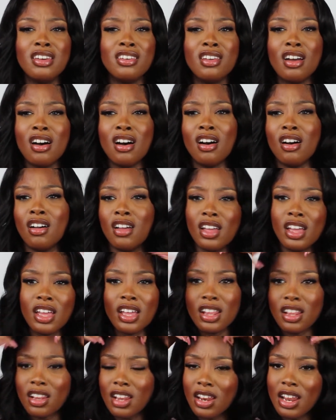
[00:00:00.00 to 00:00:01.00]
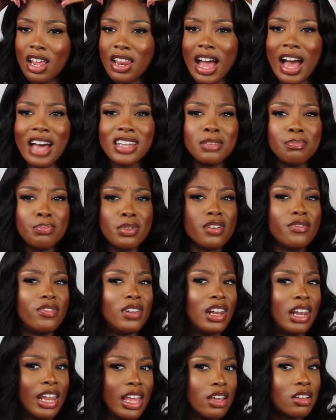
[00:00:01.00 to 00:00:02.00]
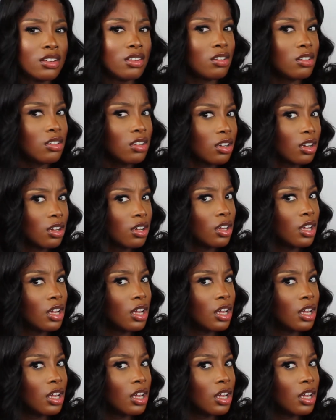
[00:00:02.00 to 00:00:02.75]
Nah, it had a bit of a layered look.